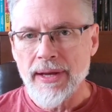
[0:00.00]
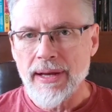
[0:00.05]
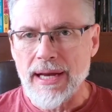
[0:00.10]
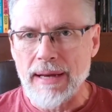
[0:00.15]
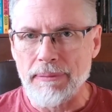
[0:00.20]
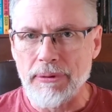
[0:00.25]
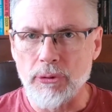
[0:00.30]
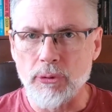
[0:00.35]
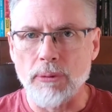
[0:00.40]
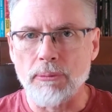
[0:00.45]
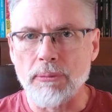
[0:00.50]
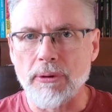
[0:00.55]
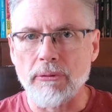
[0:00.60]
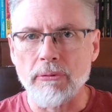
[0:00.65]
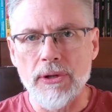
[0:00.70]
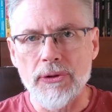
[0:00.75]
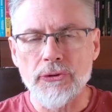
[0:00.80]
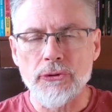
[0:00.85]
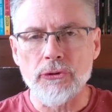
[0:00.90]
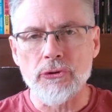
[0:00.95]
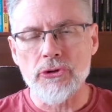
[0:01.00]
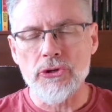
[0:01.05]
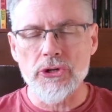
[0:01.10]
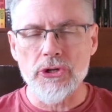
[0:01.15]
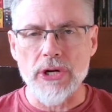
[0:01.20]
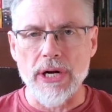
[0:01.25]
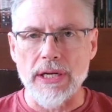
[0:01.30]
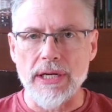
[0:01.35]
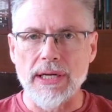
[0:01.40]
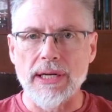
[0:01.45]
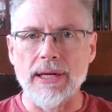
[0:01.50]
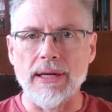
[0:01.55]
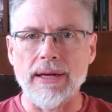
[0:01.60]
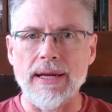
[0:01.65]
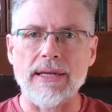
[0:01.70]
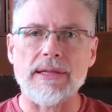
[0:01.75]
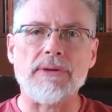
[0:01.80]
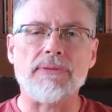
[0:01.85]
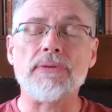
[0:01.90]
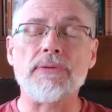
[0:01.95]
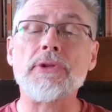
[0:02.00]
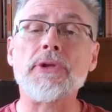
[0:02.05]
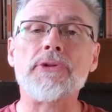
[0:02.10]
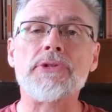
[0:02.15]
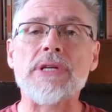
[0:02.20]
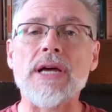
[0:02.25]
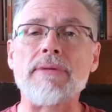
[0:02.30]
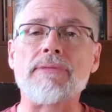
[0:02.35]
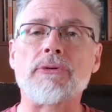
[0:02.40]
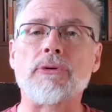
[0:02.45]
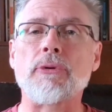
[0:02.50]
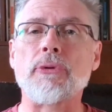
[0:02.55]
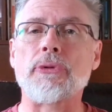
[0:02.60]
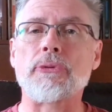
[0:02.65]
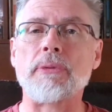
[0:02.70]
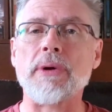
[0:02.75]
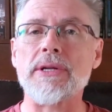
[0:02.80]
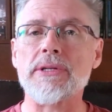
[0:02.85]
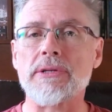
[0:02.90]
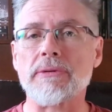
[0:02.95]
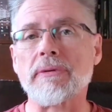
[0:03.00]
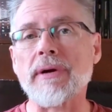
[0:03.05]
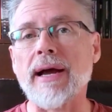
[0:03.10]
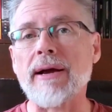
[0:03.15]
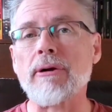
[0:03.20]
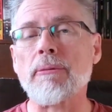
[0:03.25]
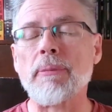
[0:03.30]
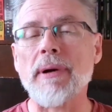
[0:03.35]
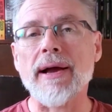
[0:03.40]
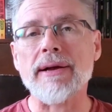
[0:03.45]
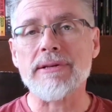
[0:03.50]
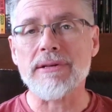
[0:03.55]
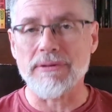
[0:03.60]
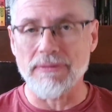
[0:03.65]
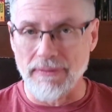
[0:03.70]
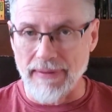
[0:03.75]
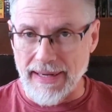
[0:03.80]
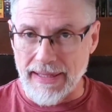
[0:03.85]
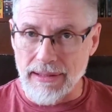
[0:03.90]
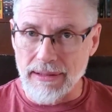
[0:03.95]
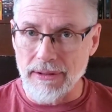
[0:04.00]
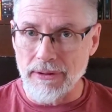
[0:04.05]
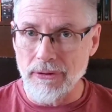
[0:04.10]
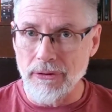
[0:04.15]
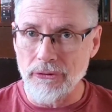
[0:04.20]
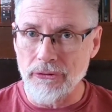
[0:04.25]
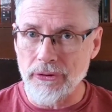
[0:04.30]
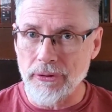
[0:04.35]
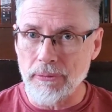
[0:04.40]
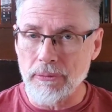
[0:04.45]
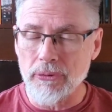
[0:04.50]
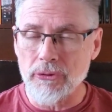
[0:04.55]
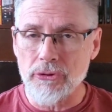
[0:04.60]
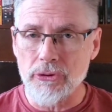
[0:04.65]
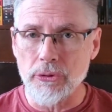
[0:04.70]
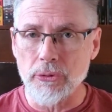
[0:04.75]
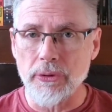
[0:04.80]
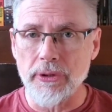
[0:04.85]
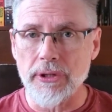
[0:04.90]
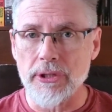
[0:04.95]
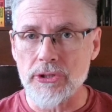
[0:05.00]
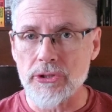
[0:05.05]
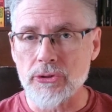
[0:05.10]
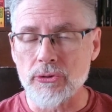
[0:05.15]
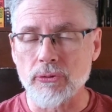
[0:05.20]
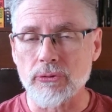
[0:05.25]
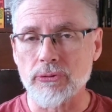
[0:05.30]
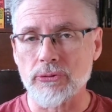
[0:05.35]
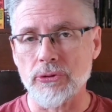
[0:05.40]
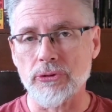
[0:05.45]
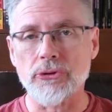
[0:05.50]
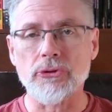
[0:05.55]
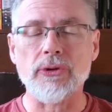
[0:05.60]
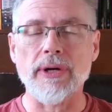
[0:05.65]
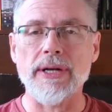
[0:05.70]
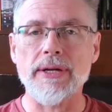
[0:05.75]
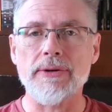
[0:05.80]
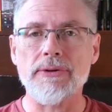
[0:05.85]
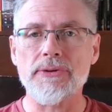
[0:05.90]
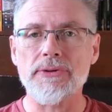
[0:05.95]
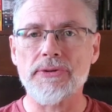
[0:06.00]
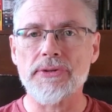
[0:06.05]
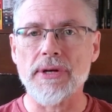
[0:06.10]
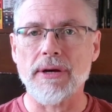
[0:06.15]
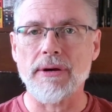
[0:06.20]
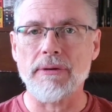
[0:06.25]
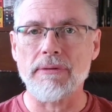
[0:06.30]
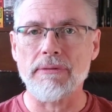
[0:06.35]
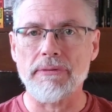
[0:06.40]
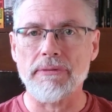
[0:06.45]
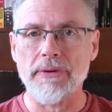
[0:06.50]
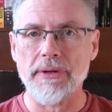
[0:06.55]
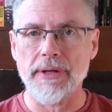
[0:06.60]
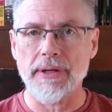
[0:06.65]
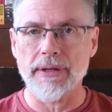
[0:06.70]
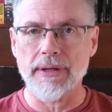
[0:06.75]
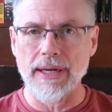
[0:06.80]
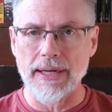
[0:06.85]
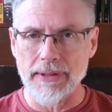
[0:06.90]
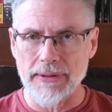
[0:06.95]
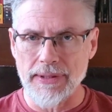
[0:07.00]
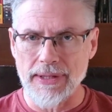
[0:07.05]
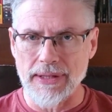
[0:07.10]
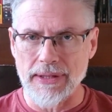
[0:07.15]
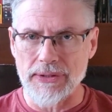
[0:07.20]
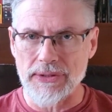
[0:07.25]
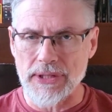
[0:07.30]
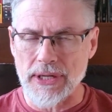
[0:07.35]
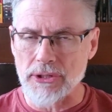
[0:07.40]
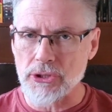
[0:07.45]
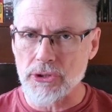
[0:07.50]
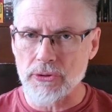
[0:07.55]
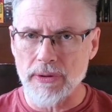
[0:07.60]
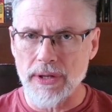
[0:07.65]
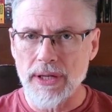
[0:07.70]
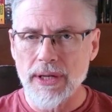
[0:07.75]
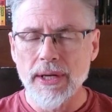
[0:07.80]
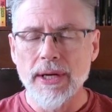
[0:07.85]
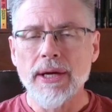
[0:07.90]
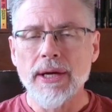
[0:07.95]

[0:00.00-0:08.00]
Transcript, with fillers: I've been doing my research trying to connect the philosophical threads of chiropractic vitalism to the historical trends of the 19th century